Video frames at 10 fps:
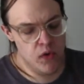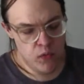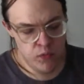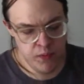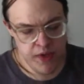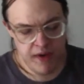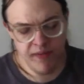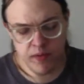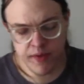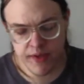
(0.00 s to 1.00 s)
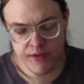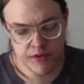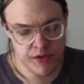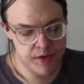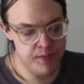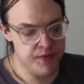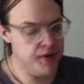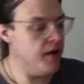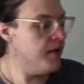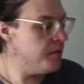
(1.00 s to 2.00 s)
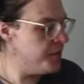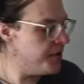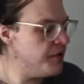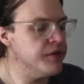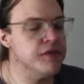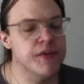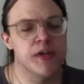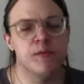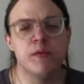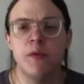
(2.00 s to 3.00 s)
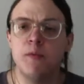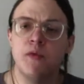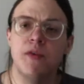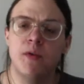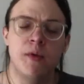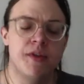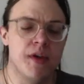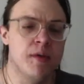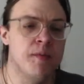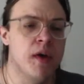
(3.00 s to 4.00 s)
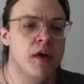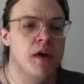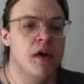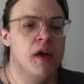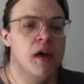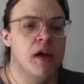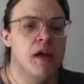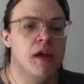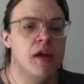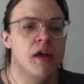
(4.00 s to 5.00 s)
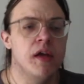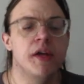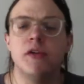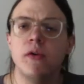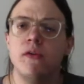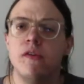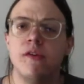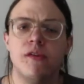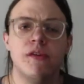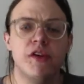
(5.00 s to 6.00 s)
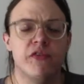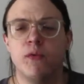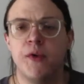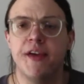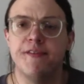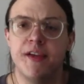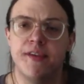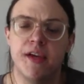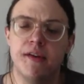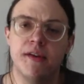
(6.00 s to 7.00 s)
When we have a relationship with God, when we cultivate it, when we move in with Him, He shows us a different way of living.